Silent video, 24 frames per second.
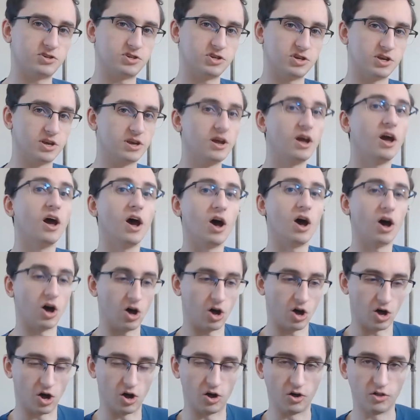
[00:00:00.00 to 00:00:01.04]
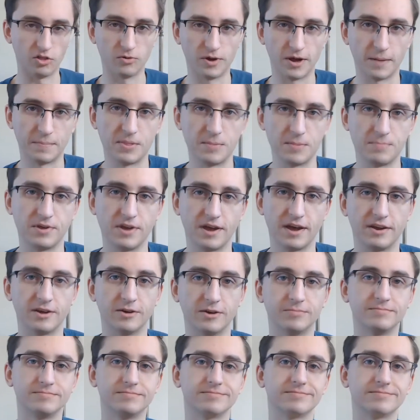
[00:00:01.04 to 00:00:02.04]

G, all the way up the piano.